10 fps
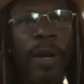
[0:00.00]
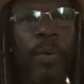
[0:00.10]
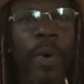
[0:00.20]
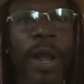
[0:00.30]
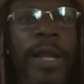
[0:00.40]

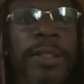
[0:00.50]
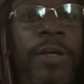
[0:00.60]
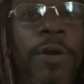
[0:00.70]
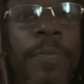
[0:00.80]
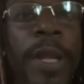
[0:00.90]
better
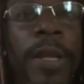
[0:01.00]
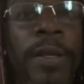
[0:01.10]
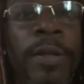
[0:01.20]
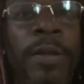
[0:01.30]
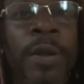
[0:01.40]
wise up,
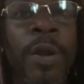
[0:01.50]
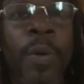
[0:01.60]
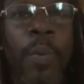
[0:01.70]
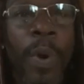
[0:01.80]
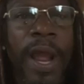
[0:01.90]
man.
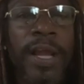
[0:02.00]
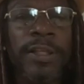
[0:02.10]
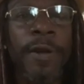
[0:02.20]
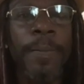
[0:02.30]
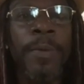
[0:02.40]

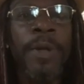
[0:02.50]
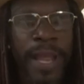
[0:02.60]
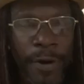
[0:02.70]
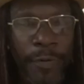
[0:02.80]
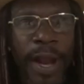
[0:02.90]
Wise up
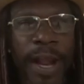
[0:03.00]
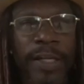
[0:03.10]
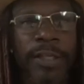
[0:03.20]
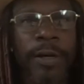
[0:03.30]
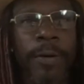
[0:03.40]
and
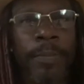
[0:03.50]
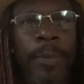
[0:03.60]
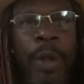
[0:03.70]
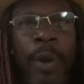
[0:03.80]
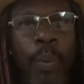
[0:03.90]
rise up.
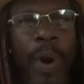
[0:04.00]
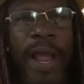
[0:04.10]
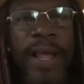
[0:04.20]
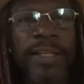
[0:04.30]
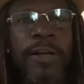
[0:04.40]

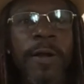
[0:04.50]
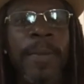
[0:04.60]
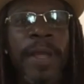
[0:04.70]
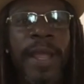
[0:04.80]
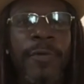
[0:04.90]
Wise
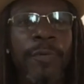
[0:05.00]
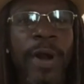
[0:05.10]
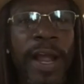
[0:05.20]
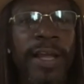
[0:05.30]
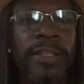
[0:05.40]
up and
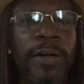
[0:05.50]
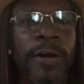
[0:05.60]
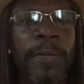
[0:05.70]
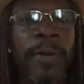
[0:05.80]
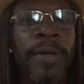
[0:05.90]
rise
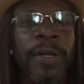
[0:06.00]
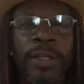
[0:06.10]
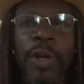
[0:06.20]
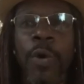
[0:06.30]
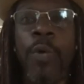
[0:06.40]
up.
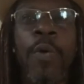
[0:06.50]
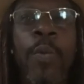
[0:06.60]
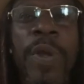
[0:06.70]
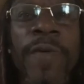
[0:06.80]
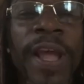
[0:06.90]
So,
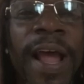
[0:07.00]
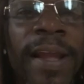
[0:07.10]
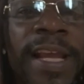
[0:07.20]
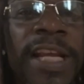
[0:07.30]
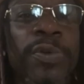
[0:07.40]
we've
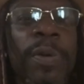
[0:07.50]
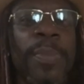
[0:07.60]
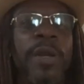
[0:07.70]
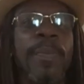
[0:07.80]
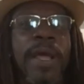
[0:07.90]
got history
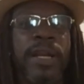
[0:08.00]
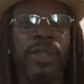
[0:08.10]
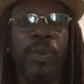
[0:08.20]
being made in